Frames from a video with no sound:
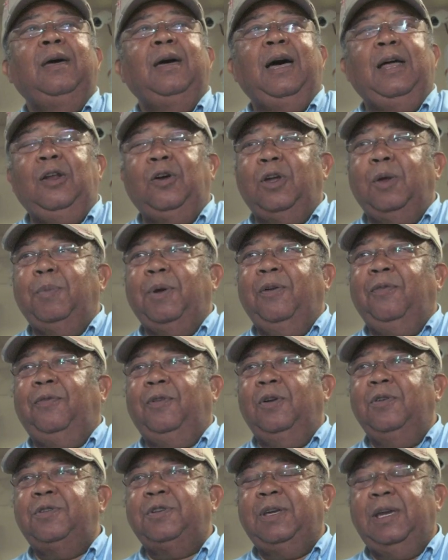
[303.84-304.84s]
I look at my
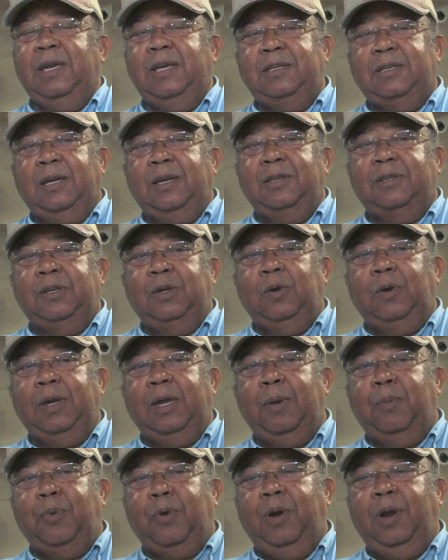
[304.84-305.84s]
flow scans, I can say,
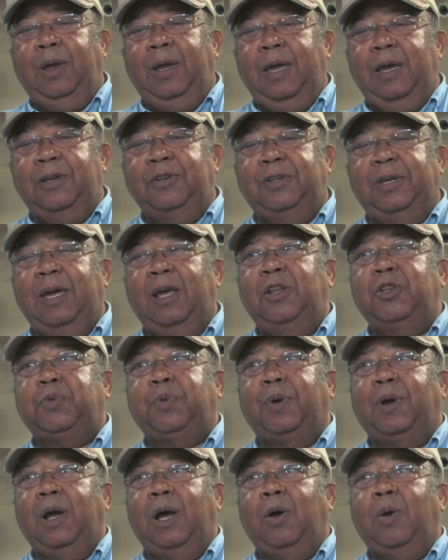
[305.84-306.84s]
okay, I'm burning X gallons
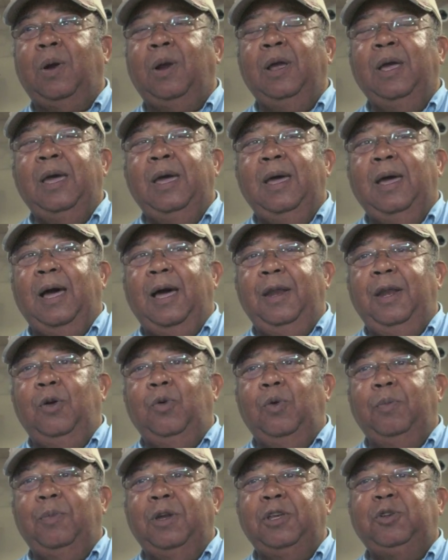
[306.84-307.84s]
per hour, I
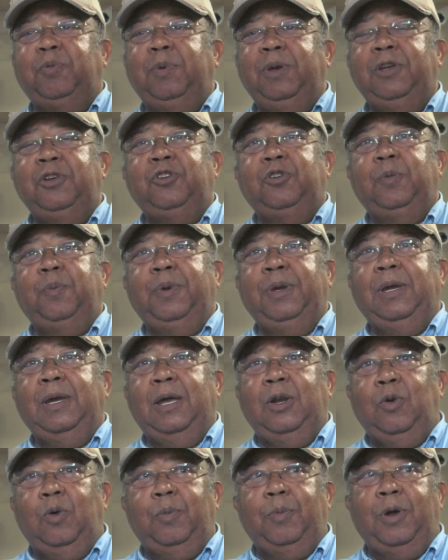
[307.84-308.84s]
know what my speed should be,
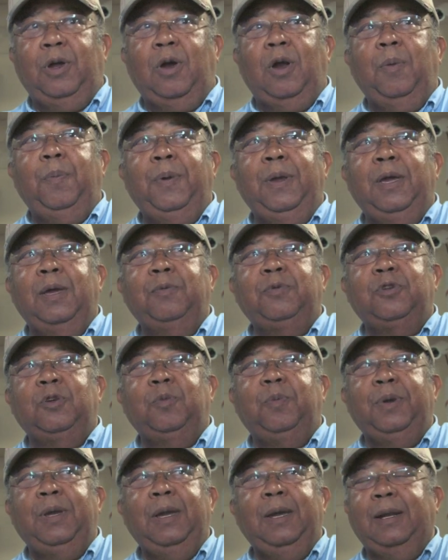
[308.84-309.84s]
I know what my RPM
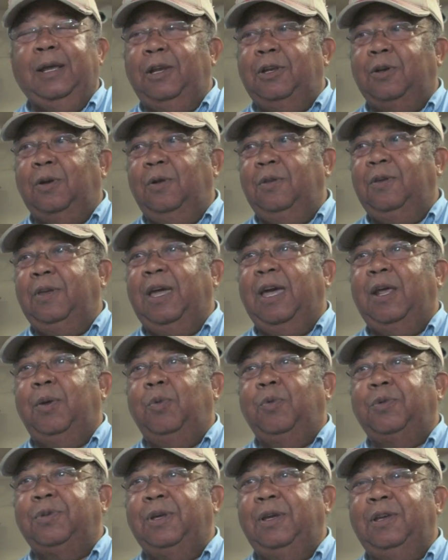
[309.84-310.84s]
should be, and I turn to the
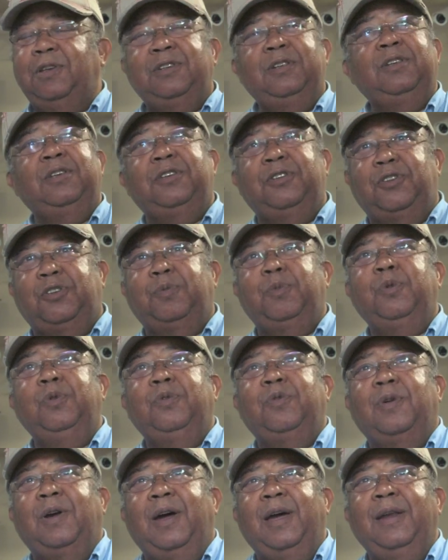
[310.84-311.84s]
admiral and say, isn't this a
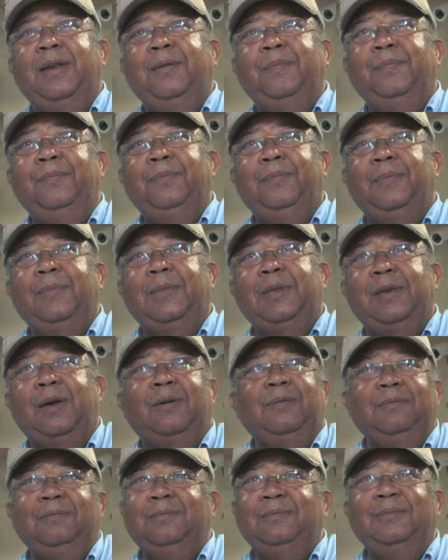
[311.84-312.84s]
smooth ride?
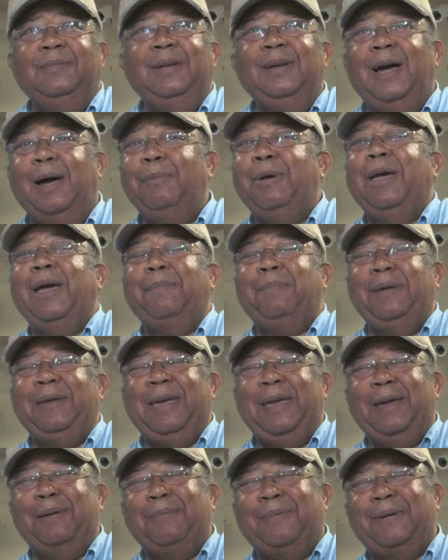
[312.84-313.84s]
So, I'm a happy
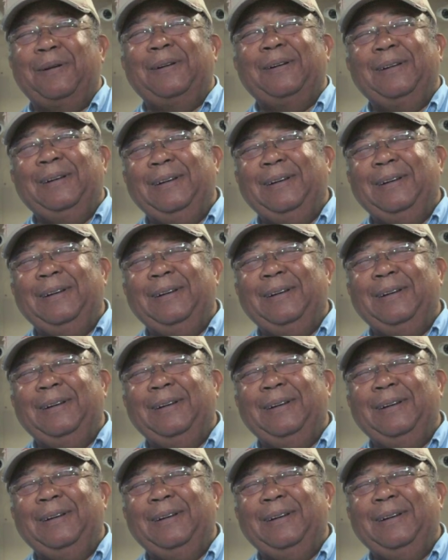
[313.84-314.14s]
camper.